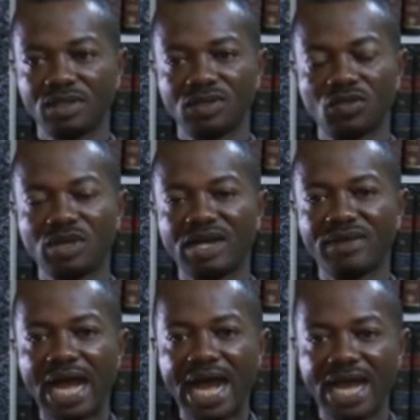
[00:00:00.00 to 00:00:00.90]
So you have
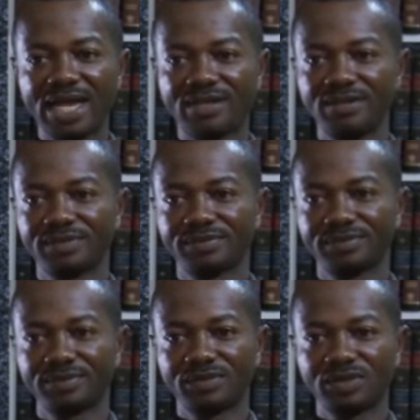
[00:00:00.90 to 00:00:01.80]
isle,
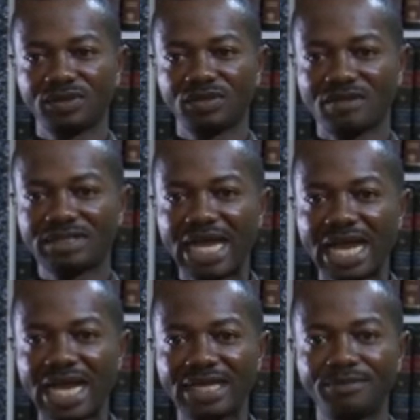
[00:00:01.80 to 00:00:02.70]
you have
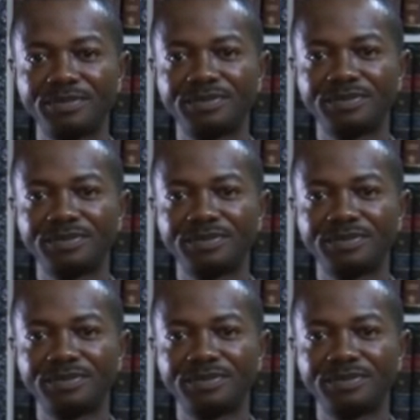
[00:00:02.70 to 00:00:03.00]
time,